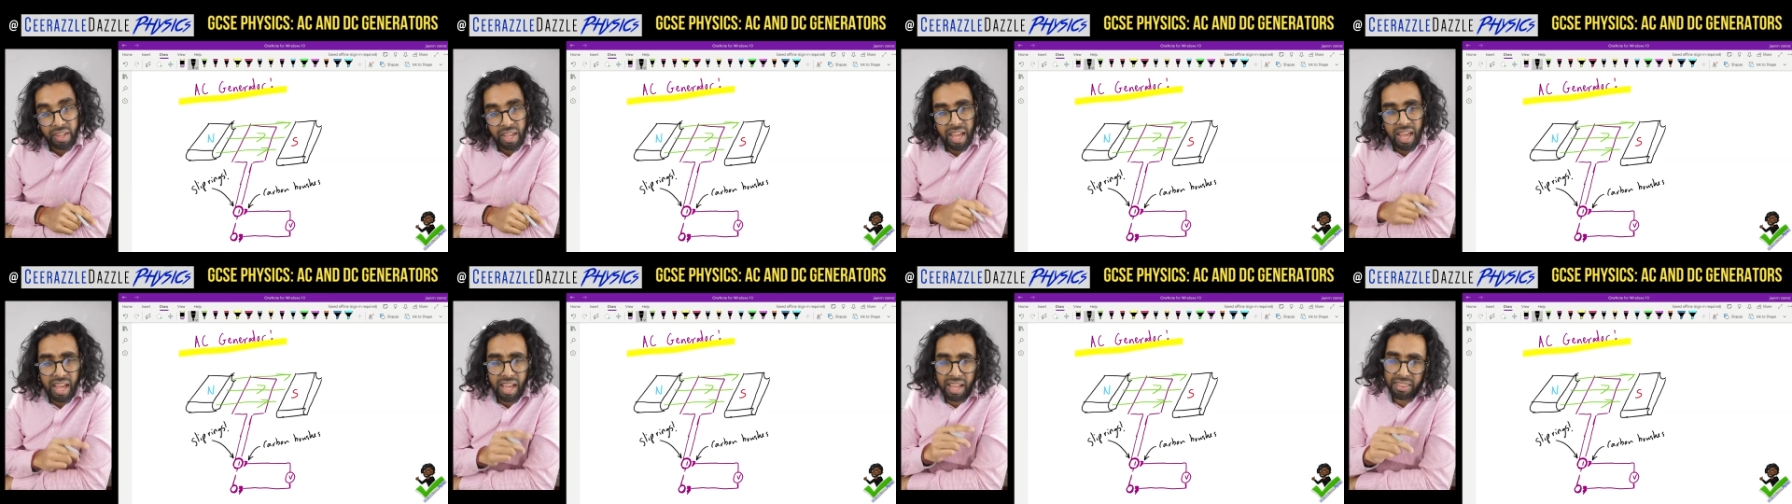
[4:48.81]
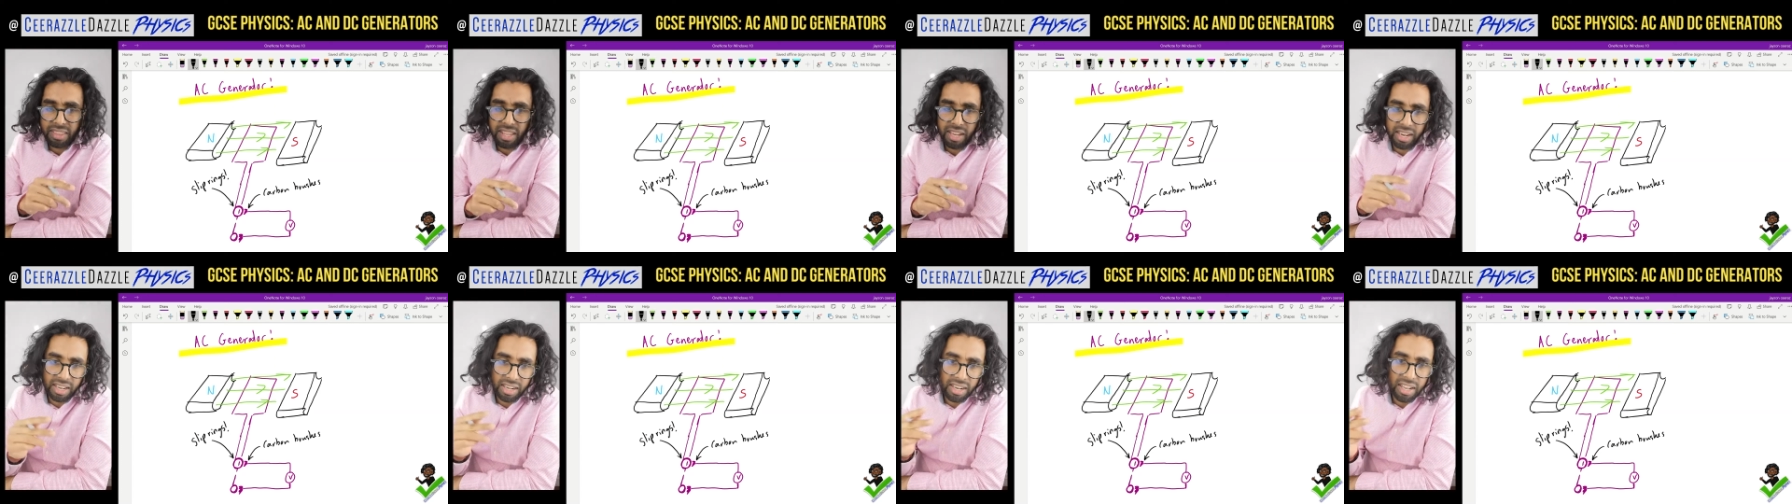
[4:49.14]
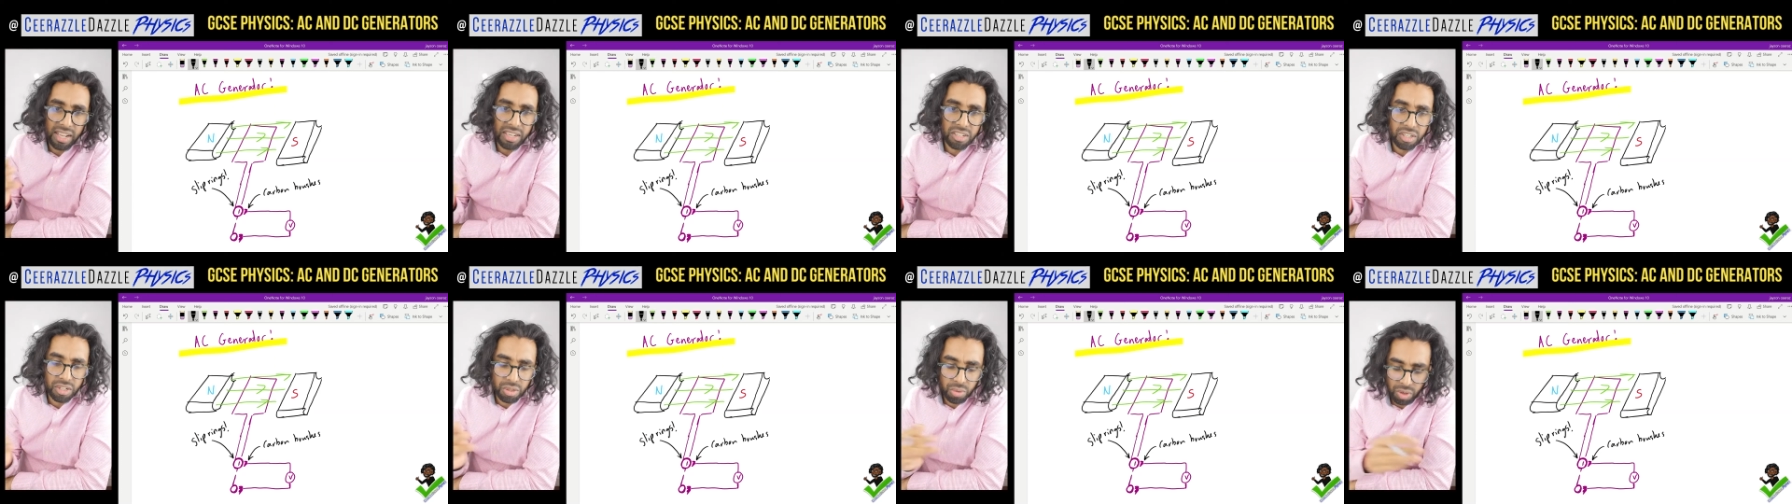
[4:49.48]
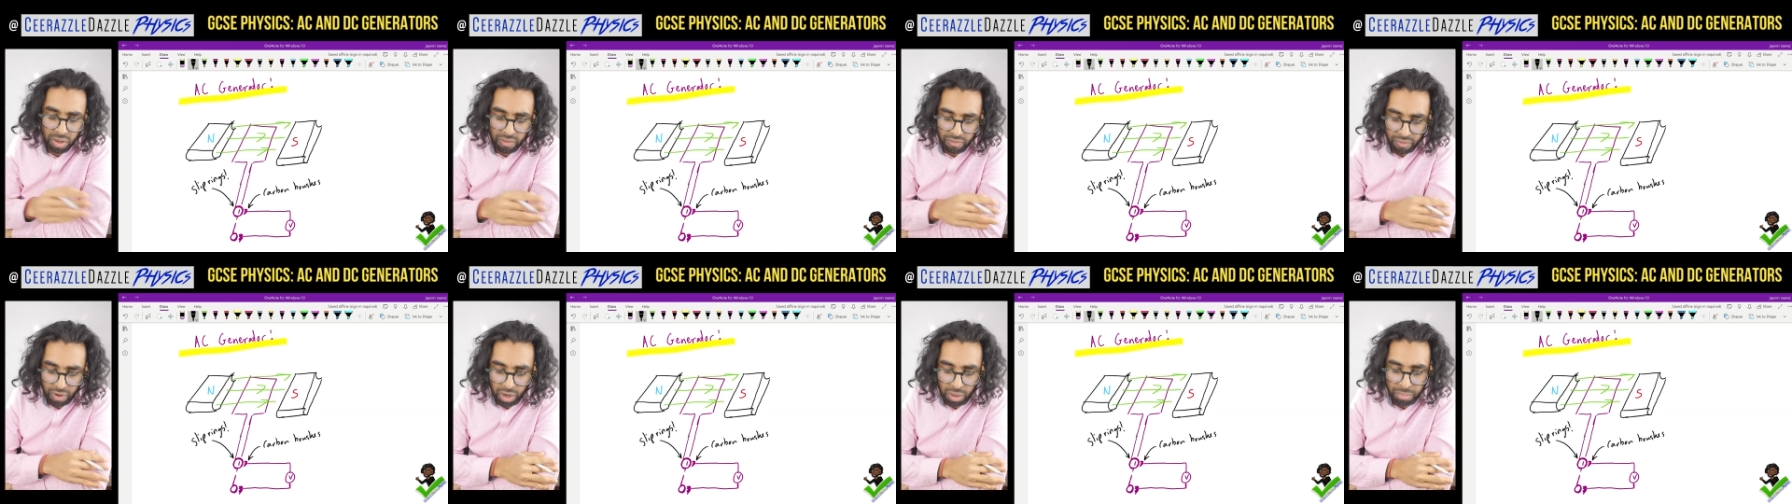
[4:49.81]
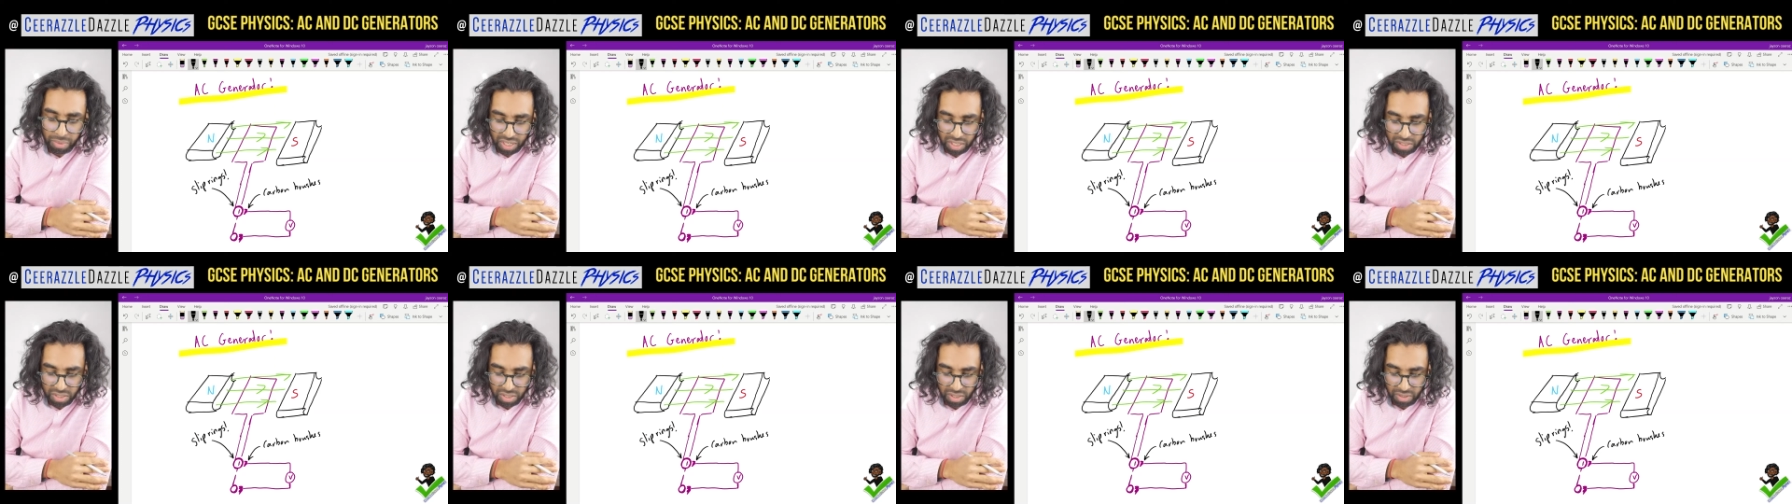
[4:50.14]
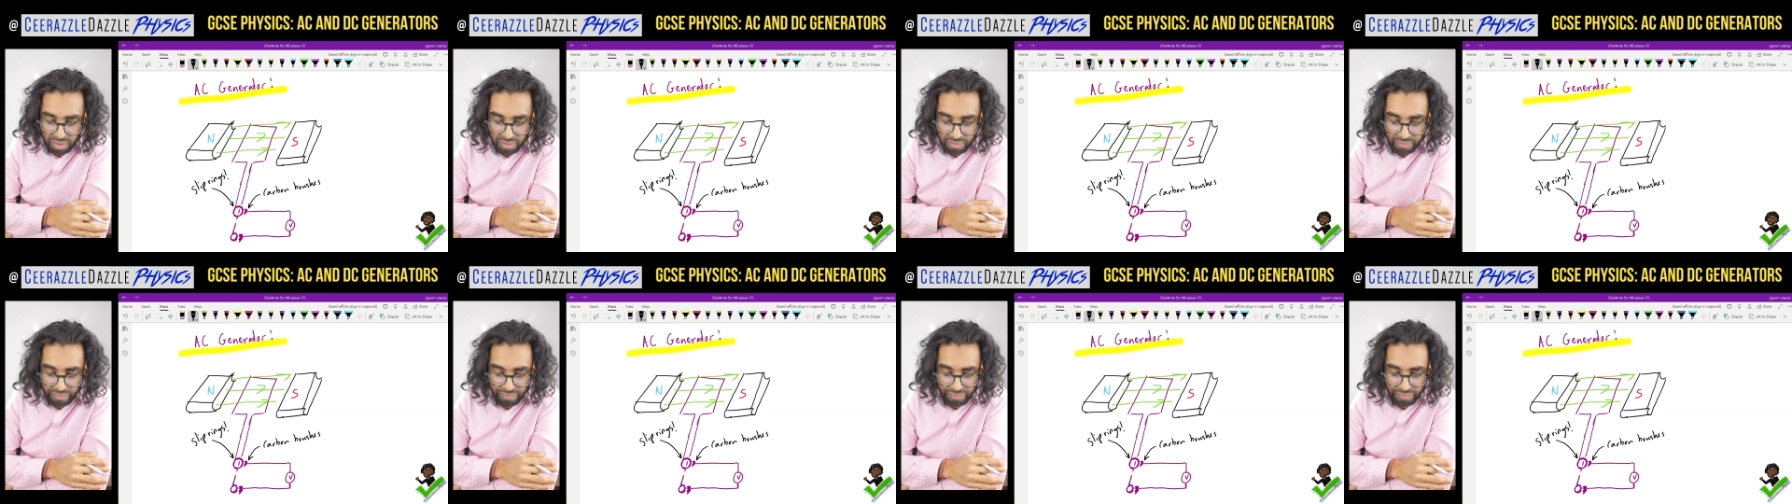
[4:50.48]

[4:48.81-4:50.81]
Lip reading: And they're connected to a voltmeter.